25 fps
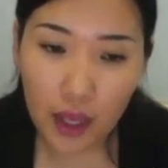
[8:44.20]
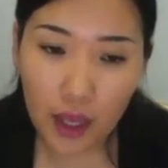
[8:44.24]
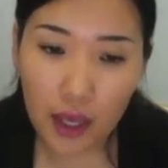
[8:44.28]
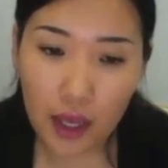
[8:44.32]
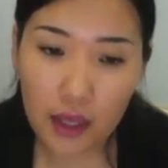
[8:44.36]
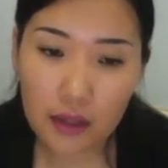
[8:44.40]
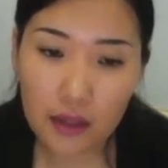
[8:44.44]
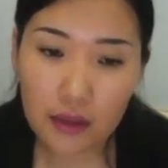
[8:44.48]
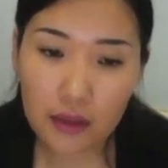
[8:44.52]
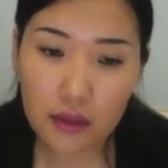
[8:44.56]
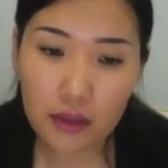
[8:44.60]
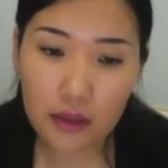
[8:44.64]

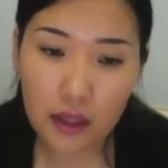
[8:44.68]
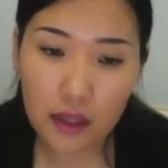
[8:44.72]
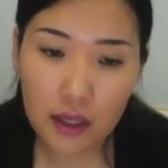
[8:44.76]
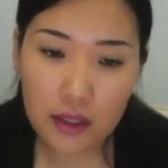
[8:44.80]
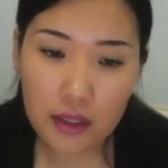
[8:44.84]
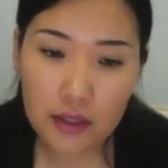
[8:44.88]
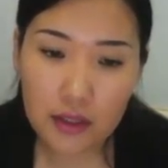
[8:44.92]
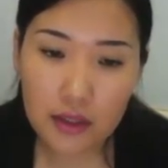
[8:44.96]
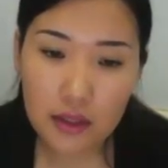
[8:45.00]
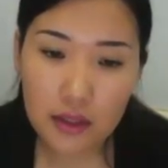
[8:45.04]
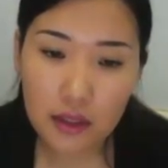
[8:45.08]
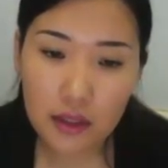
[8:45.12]
and
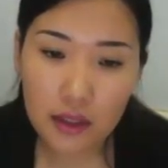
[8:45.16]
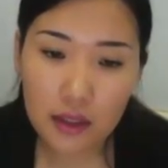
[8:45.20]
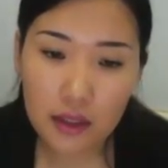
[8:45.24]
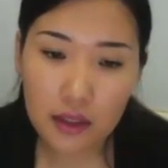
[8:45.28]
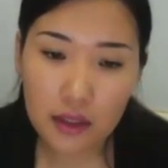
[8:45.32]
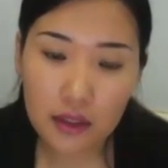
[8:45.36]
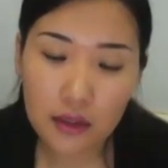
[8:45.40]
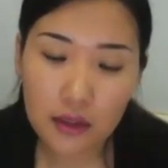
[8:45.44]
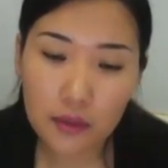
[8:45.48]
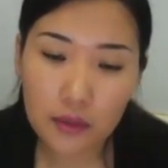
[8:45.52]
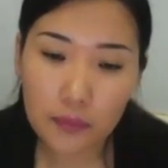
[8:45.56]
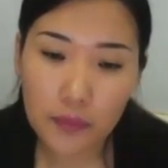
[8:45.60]
thus
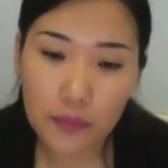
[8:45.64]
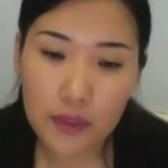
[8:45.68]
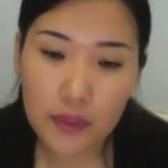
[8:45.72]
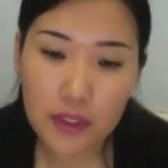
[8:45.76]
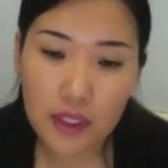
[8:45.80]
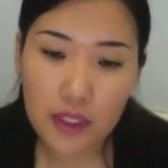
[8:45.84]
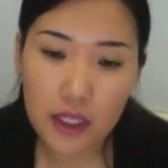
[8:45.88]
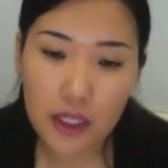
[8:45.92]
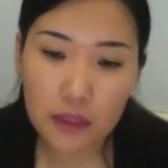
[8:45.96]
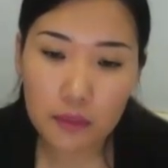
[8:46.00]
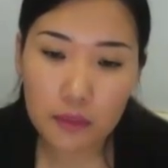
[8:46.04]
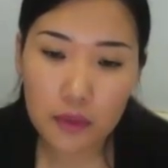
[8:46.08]
the
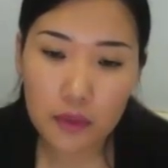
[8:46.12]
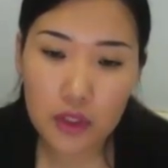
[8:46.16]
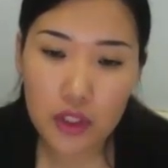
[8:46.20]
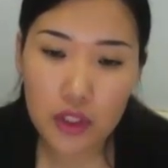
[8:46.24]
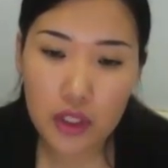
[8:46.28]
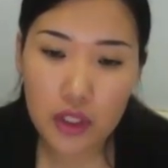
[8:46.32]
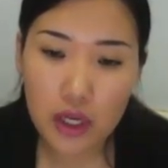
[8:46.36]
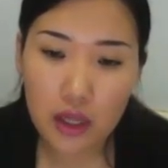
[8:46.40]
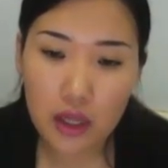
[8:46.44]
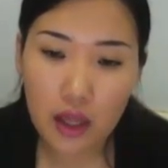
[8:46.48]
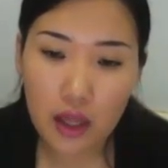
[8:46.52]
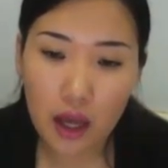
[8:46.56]
statement
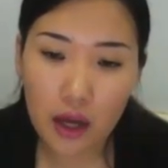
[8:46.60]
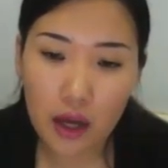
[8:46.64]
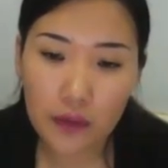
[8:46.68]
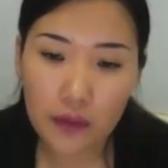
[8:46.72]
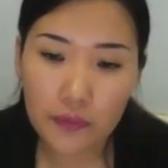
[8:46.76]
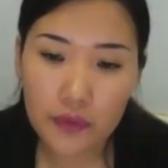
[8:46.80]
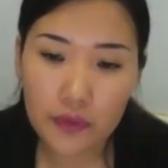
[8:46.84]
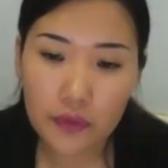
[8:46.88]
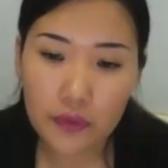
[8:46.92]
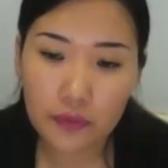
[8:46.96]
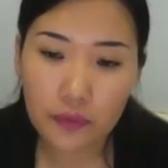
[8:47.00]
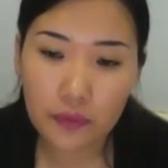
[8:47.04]
shall
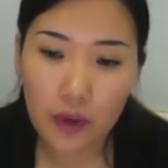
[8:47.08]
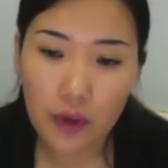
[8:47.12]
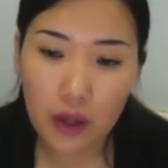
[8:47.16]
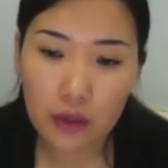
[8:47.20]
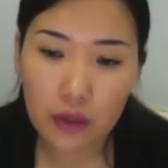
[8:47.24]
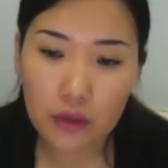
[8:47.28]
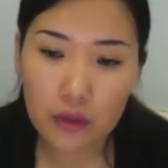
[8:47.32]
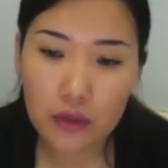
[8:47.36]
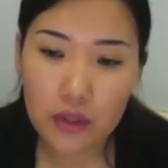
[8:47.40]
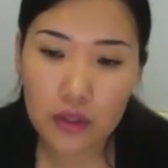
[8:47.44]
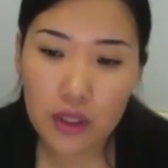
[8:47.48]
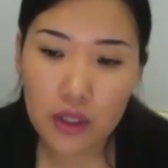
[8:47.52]
have the
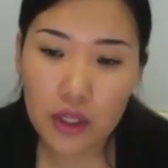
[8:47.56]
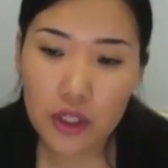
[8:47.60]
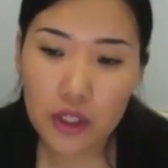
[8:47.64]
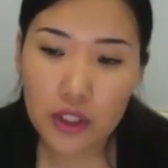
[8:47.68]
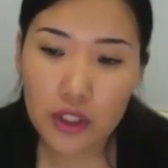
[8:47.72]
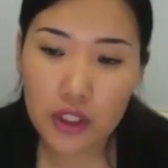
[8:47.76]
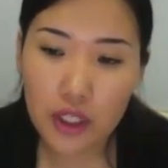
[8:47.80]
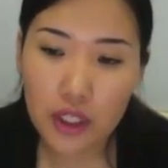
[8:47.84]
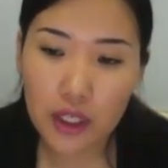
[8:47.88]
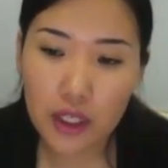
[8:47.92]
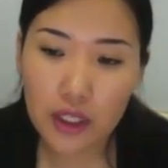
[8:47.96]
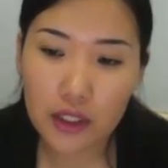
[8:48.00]
values
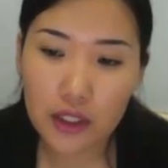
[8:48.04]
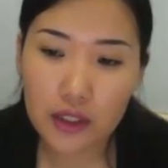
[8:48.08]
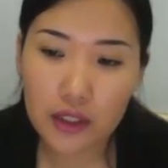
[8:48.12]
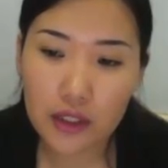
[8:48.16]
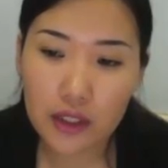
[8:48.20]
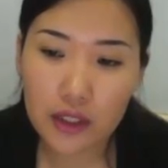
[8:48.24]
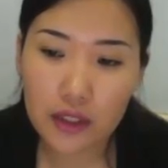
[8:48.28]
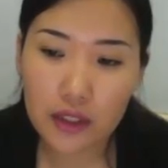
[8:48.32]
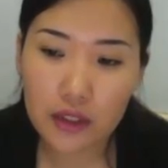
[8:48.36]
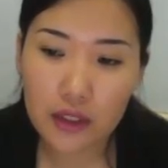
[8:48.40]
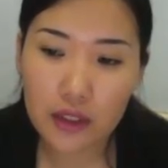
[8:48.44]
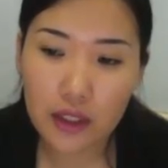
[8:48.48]
checked
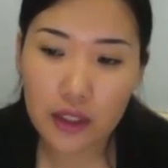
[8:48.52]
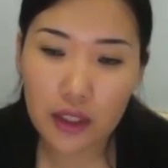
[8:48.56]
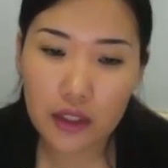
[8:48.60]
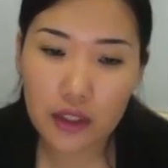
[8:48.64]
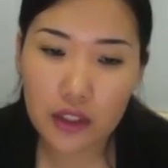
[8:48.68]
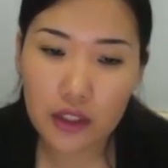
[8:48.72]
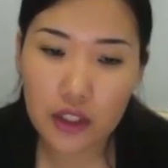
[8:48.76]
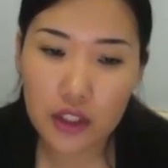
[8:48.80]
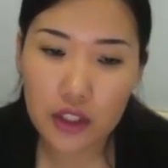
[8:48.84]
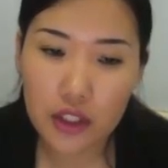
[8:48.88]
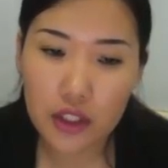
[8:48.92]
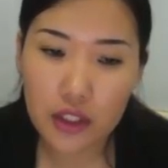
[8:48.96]
in the
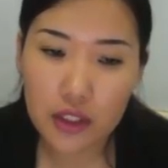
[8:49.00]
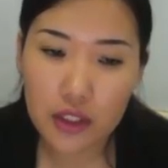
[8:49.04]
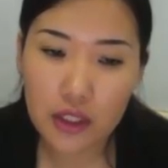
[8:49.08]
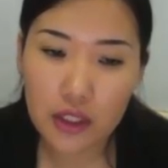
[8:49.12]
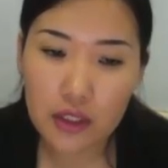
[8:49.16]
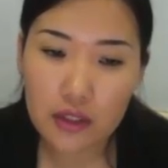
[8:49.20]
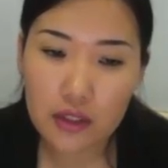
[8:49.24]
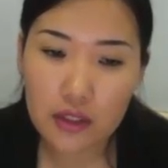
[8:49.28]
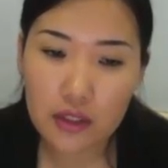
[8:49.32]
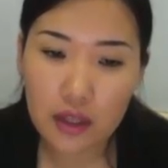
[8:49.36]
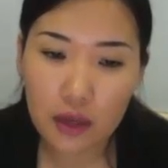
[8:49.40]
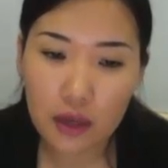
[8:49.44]
condition
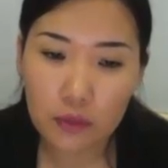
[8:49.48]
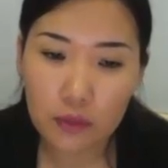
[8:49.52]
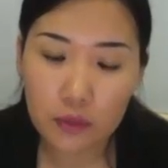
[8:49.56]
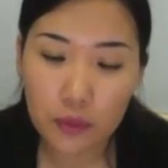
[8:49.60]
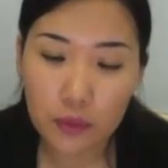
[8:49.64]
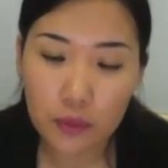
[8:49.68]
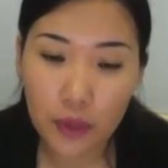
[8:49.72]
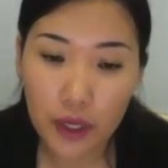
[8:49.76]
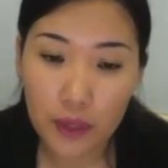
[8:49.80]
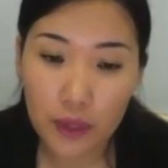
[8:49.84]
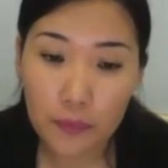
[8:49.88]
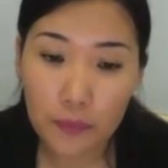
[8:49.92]
in some
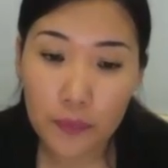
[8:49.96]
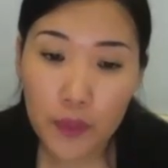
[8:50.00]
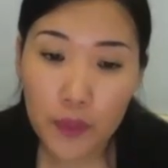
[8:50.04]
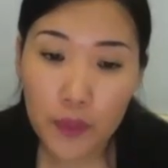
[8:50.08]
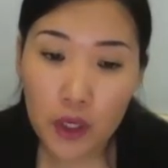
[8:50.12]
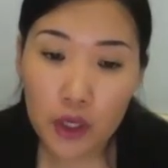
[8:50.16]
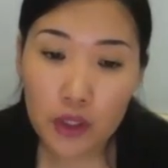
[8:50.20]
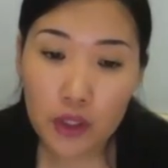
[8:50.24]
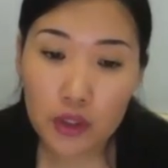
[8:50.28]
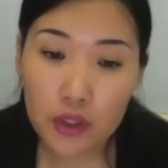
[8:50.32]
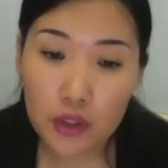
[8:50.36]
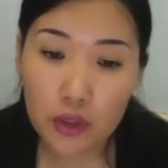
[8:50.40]
way,
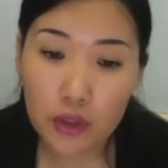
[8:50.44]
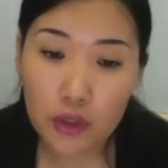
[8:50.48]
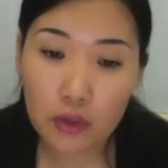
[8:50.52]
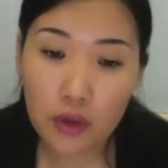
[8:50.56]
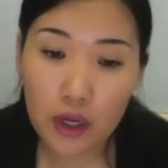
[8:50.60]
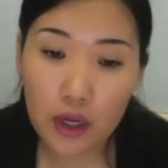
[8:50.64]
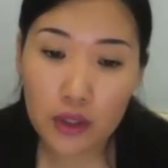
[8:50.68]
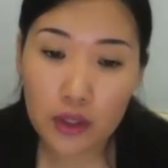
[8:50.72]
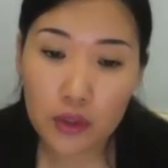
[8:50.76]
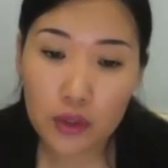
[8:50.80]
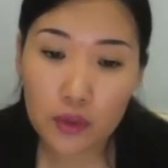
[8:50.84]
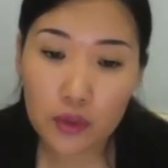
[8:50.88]
so
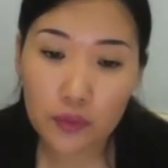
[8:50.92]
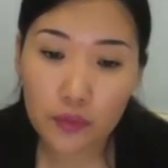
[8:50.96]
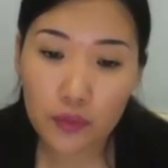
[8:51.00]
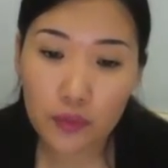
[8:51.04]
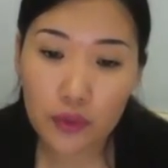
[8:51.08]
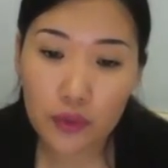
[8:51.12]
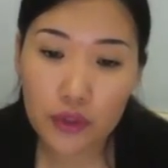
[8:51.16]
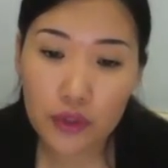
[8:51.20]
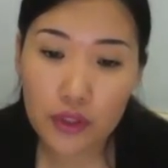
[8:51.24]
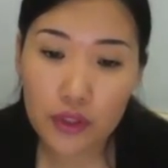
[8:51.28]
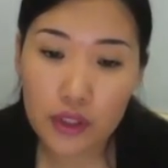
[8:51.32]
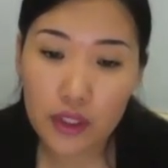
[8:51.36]
as to
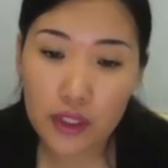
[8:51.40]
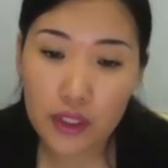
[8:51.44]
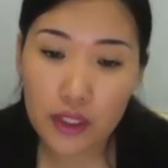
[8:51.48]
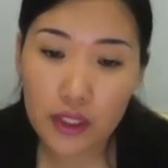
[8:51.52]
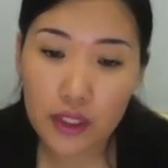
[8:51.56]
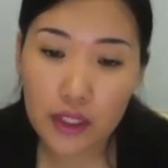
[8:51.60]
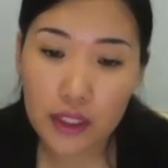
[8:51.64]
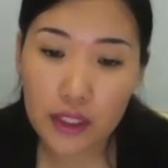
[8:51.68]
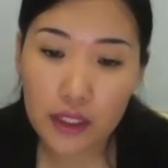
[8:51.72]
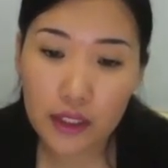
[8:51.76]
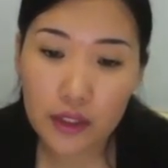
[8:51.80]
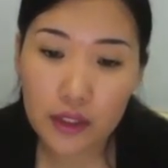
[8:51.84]
force
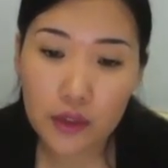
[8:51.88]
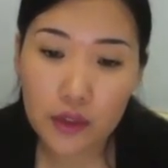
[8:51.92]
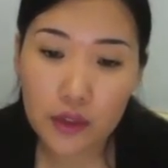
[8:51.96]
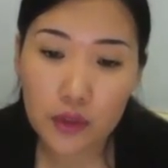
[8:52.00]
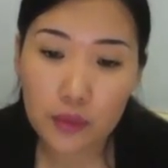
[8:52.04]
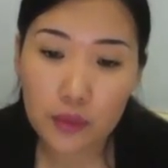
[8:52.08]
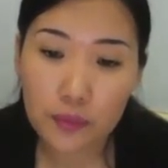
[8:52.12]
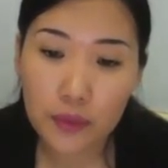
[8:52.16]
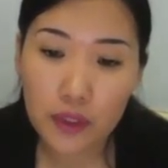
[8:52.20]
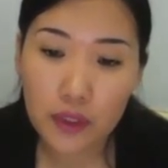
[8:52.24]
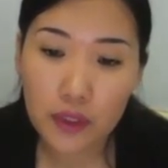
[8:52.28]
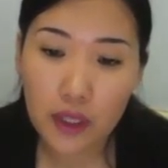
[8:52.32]
it
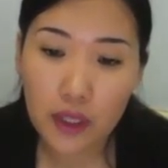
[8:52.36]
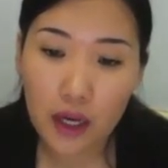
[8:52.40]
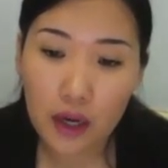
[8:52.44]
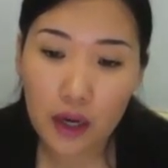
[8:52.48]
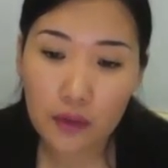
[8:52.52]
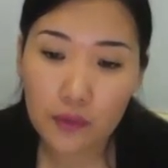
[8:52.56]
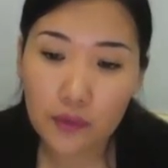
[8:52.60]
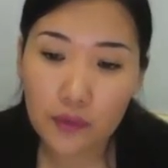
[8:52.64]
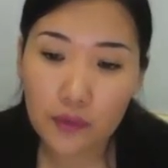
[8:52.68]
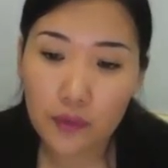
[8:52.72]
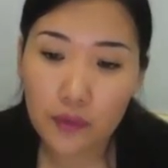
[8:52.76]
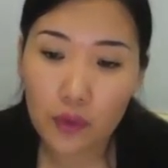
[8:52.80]
to
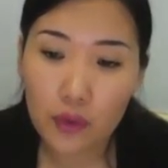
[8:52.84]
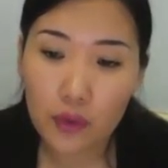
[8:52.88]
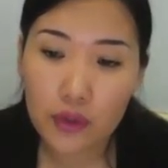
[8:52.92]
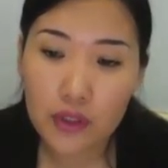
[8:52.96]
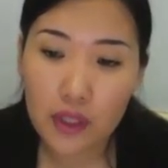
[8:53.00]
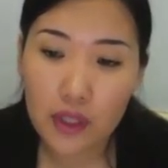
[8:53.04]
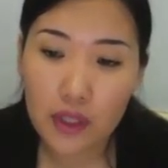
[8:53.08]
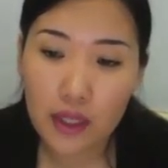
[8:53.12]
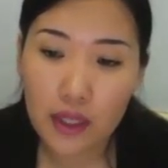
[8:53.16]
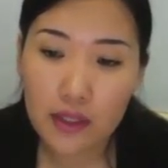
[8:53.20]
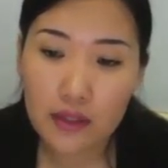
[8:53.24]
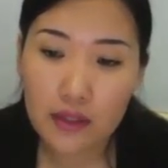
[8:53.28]
become
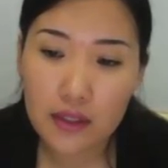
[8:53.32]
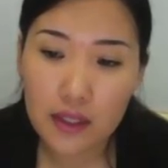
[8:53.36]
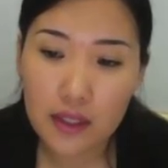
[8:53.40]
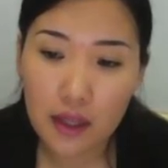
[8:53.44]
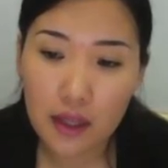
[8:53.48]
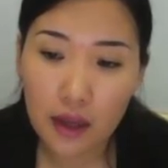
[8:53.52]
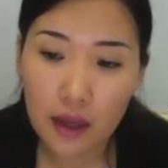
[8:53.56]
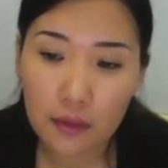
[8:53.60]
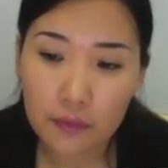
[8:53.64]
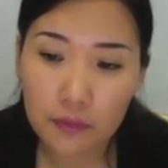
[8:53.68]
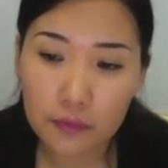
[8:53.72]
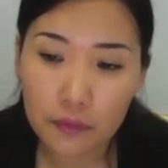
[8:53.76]
false at
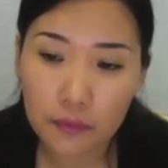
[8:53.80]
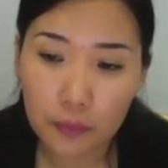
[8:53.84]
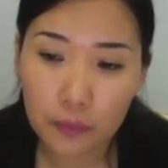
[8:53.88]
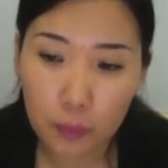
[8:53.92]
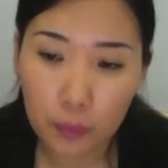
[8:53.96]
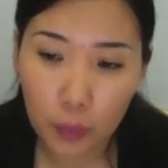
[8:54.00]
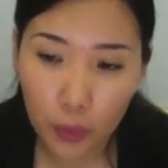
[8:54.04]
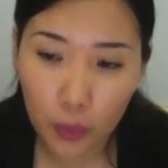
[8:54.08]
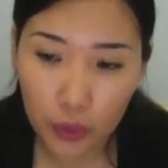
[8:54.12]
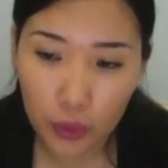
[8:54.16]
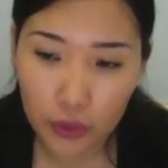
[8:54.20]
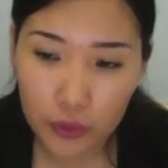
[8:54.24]
some
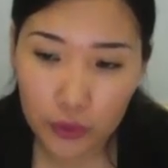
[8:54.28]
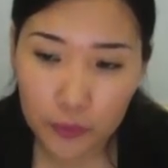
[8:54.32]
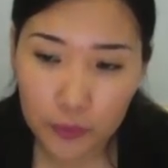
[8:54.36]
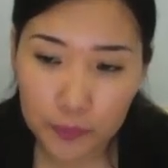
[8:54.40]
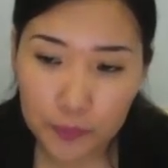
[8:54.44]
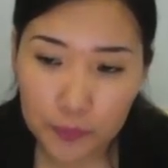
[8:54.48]
point.